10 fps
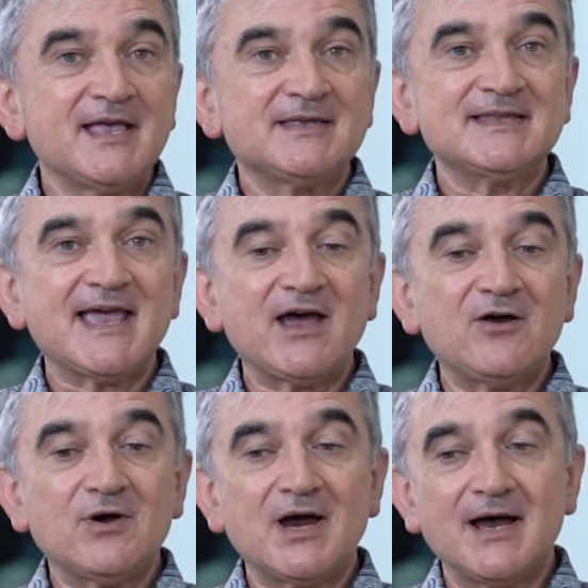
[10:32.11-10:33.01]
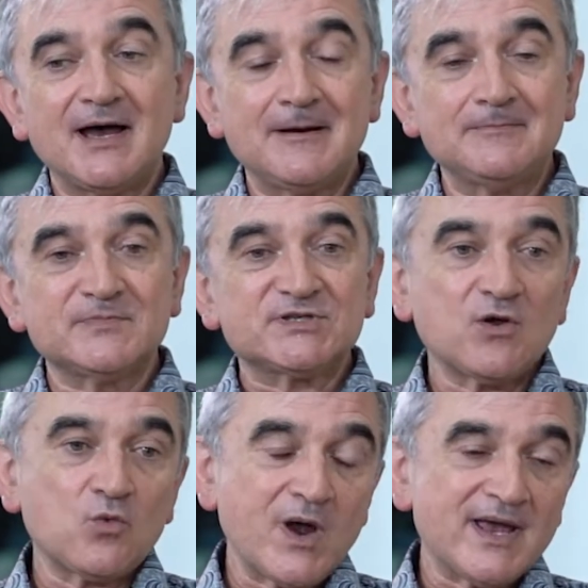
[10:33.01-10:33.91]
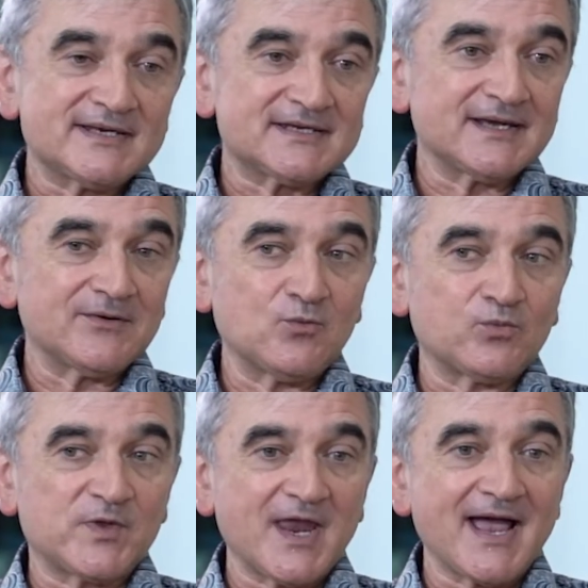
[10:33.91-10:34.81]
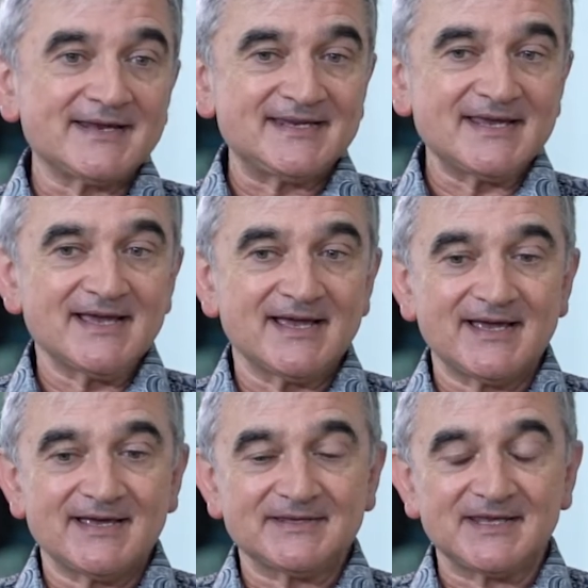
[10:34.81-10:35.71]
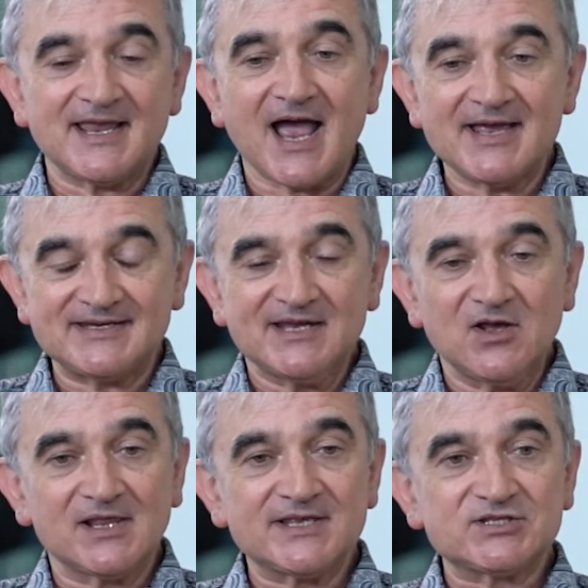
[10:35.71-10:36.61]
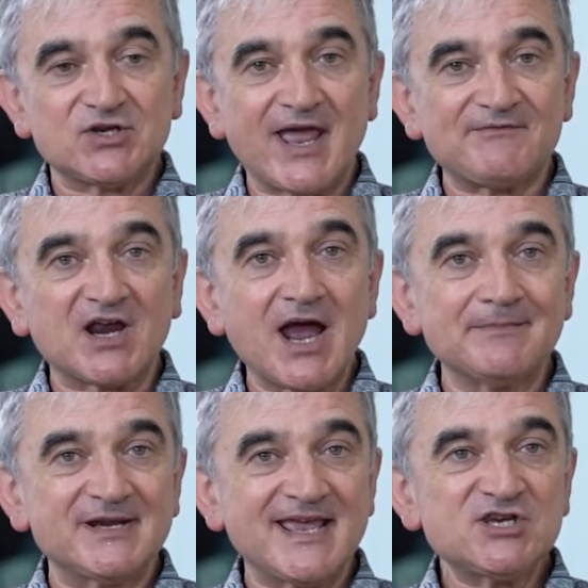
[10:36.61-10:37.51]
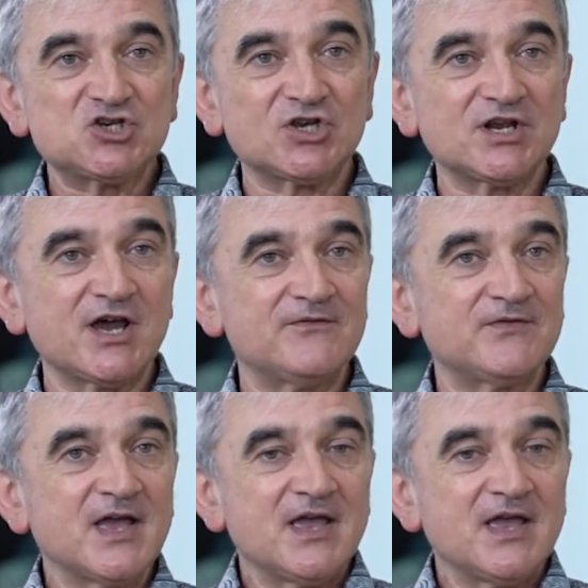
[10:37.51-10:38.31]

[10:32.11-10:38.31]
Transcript: Now, um, so what the idea, the ideal is to have a combination of,